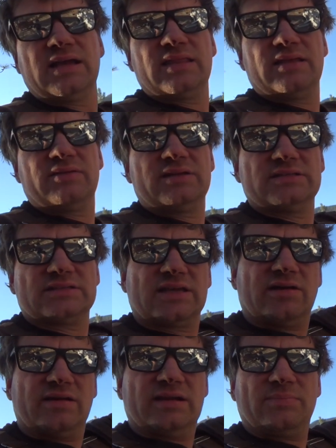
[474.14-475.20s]
and then we can just
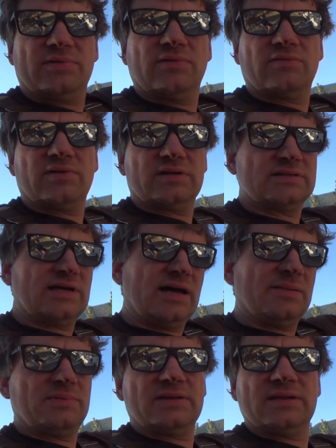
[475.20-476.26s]
carry it up and over on
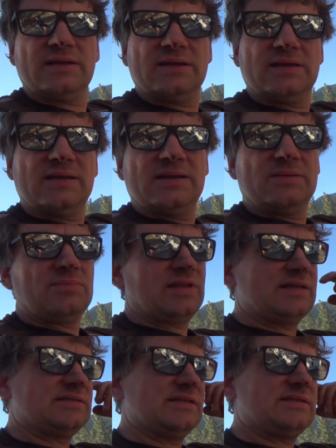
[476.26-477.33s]
top and
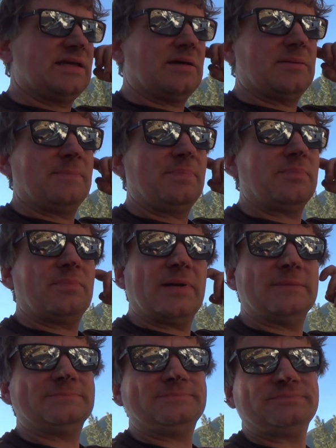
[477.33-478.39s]
place it down. But